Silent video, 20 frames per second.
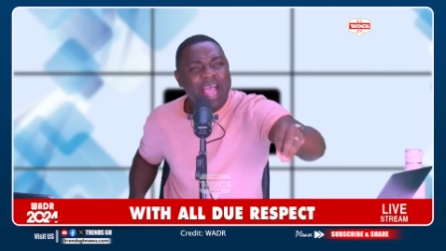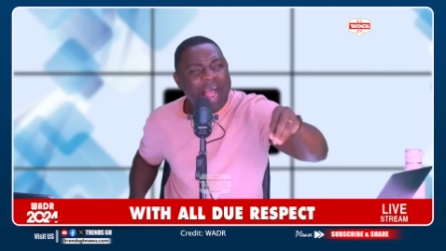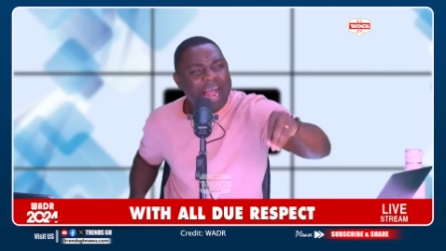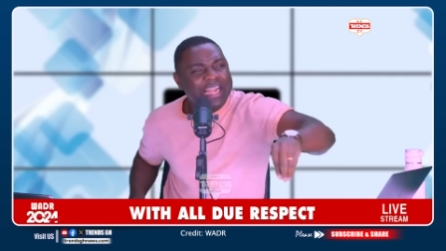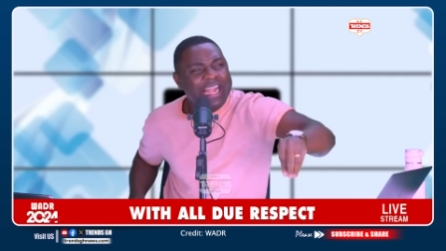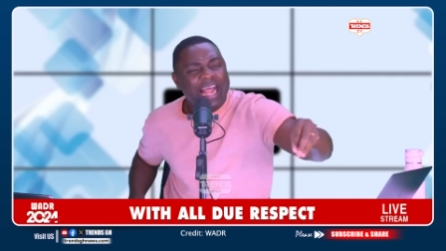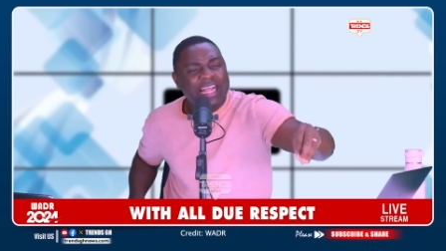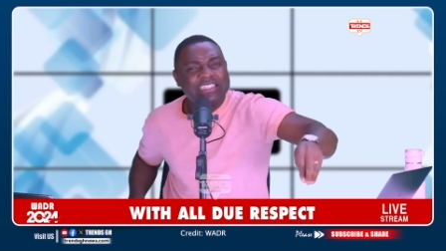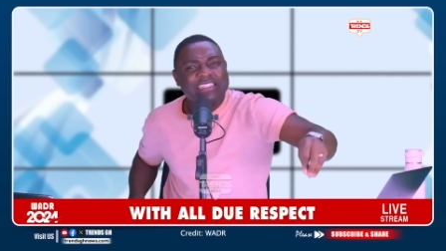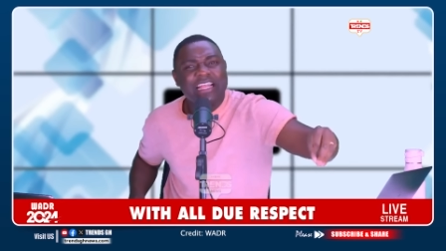
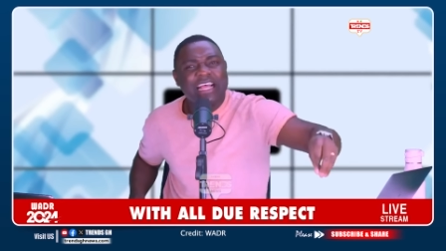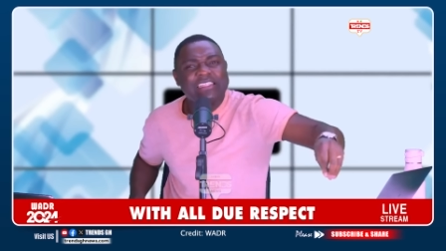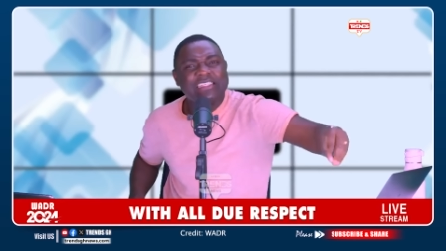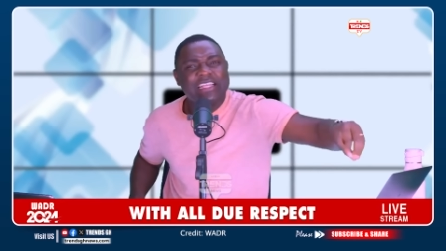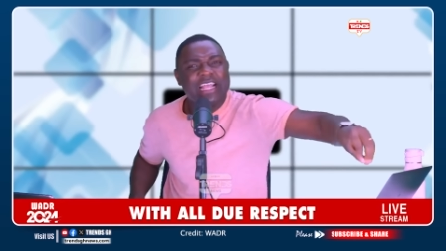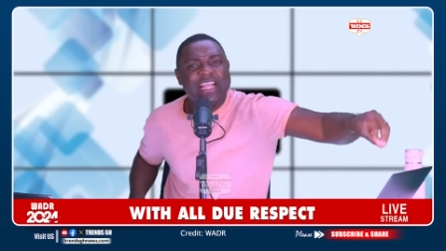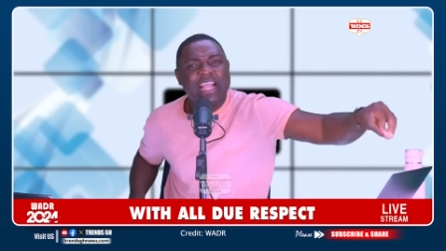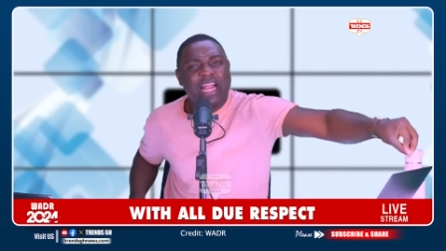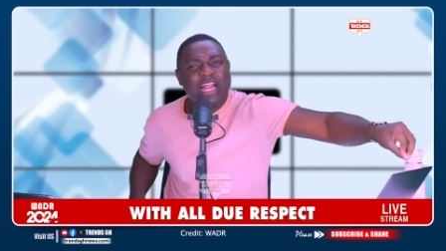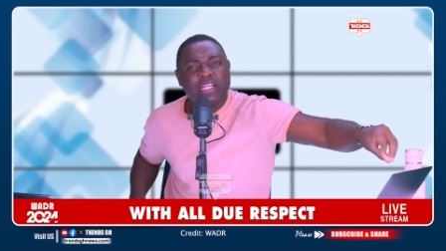Anas,
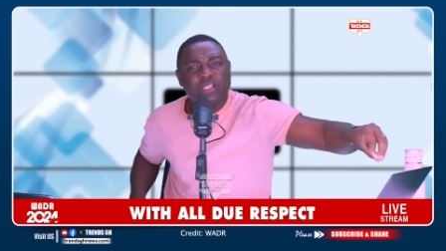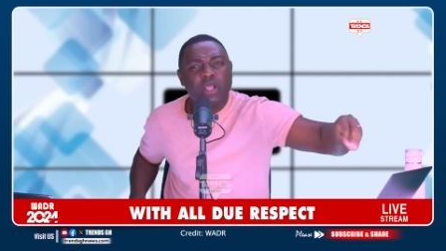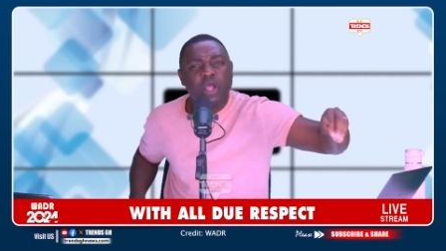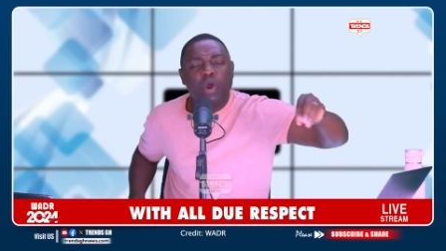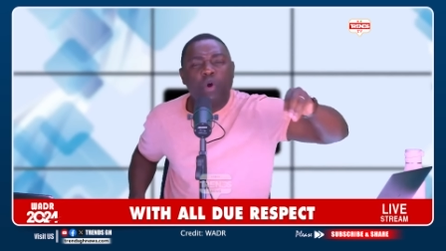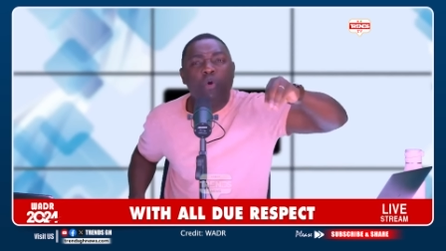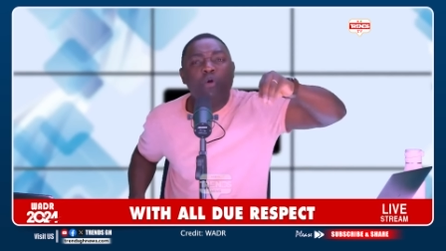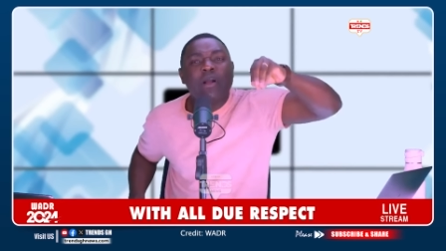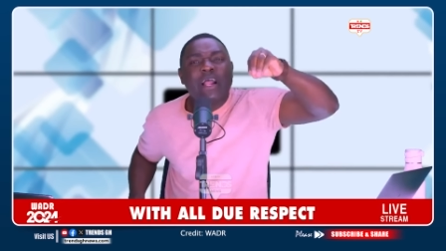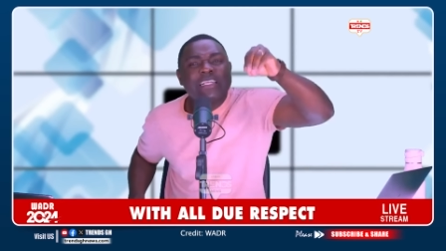Nasai, Ganas,
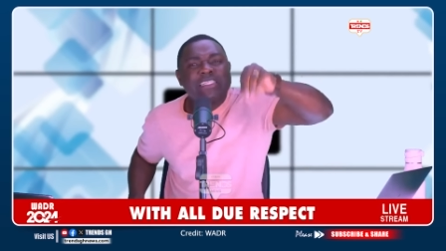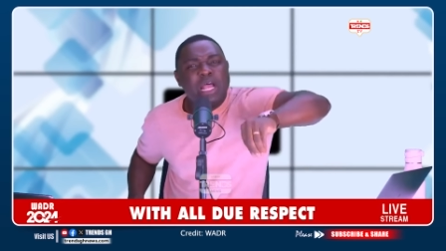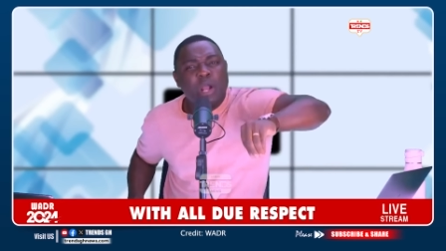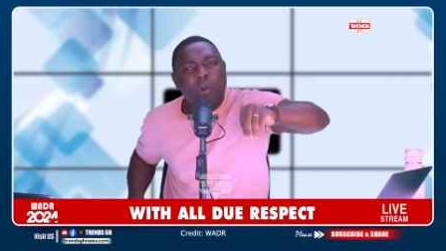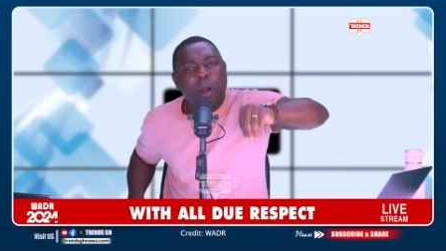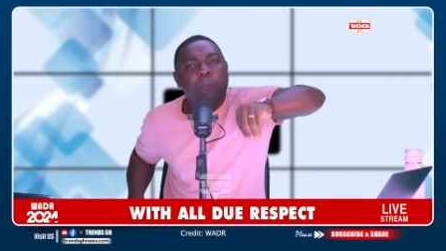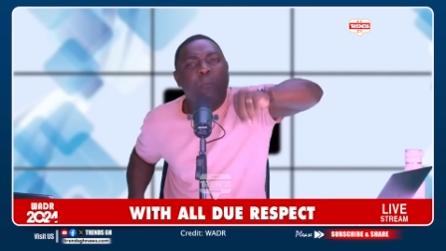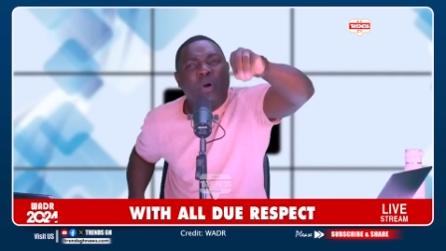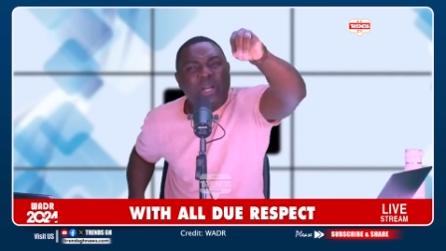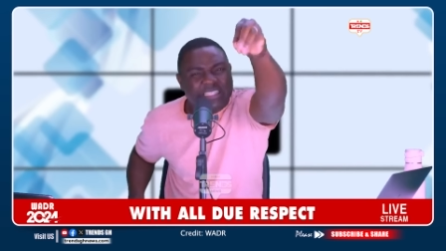Okasa,
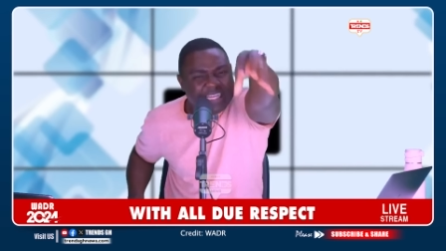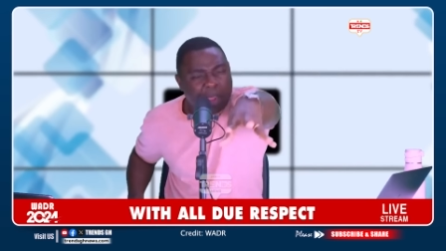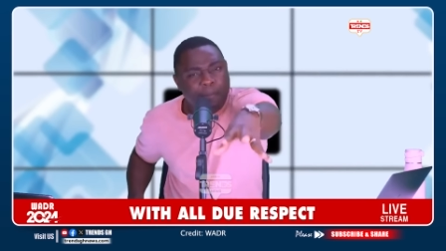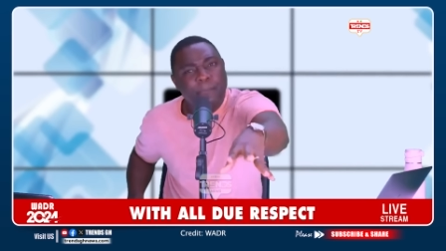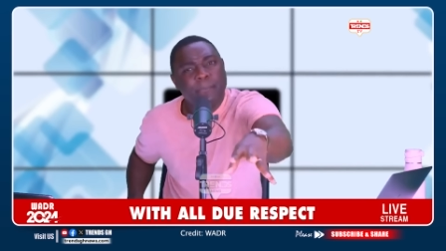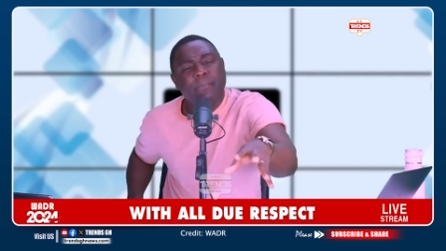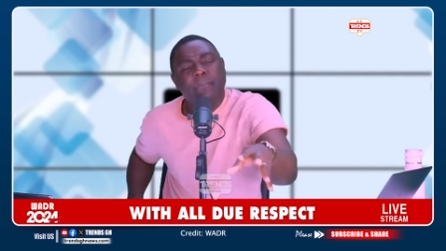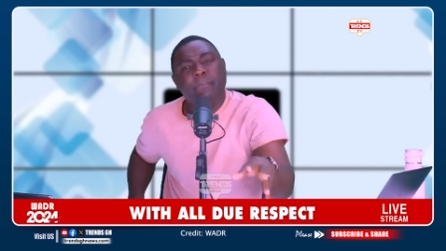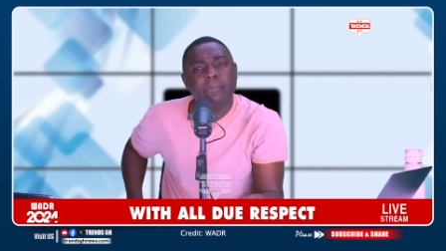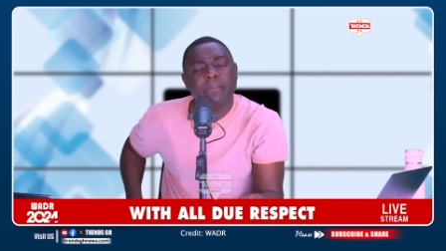
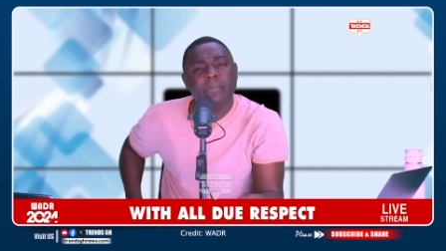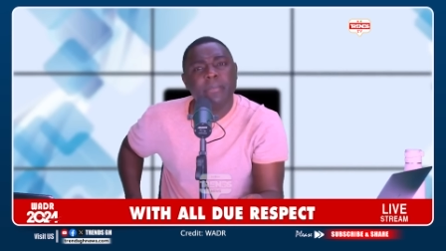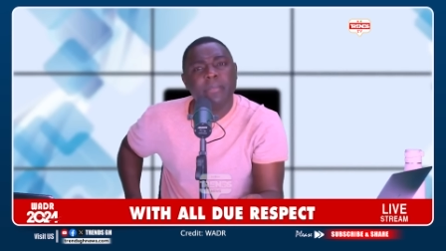Wabodam.